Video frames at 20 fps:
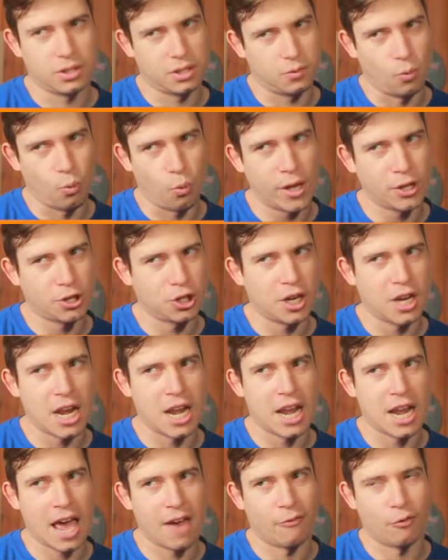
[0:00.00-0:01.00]
Wish you didn't
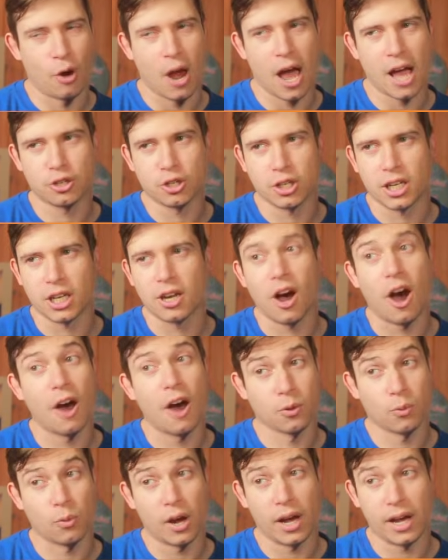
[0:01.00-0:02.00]
have Rashi.
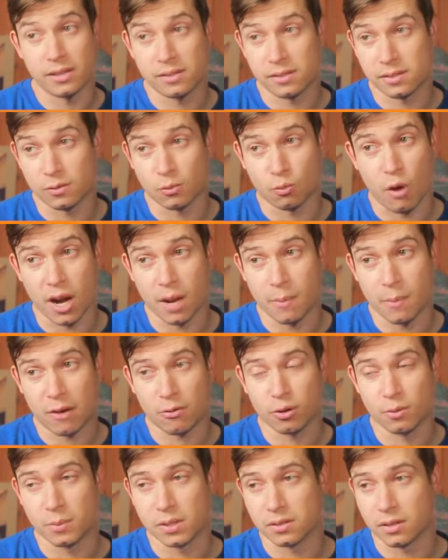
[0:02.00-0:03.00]
Otherwise, running back
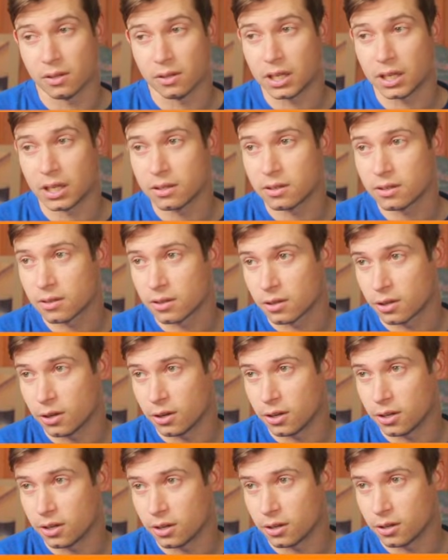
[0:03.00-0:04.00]
room is elite.
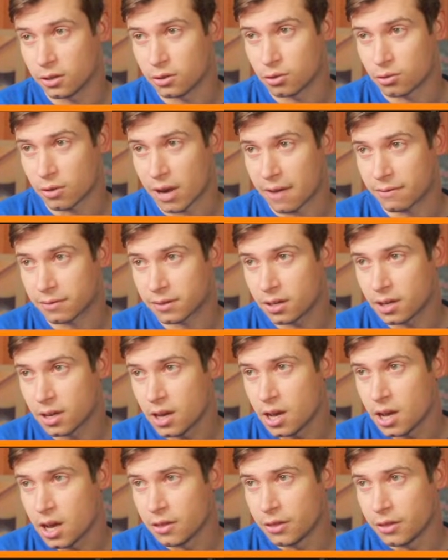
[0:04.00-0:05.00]
Good draft.
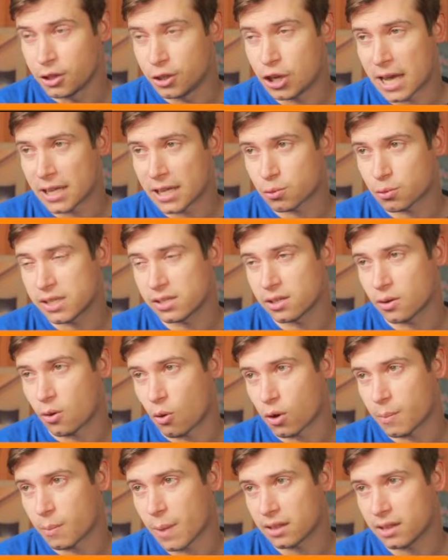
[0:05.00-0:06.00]
The Jets' recent
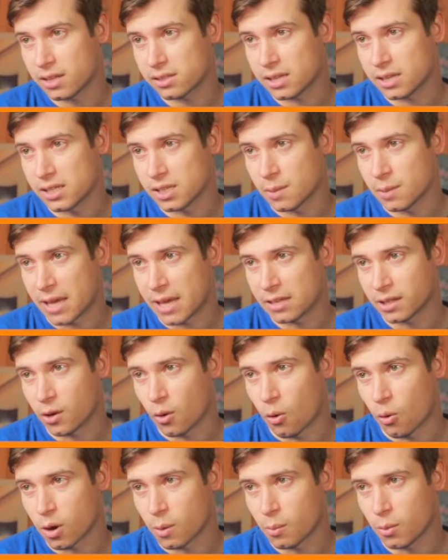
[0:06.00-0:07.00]
quarterback list is amazingly
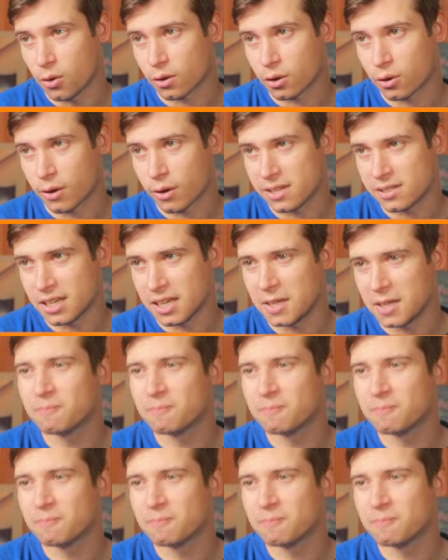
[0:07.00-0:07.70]
horrible. Crazy.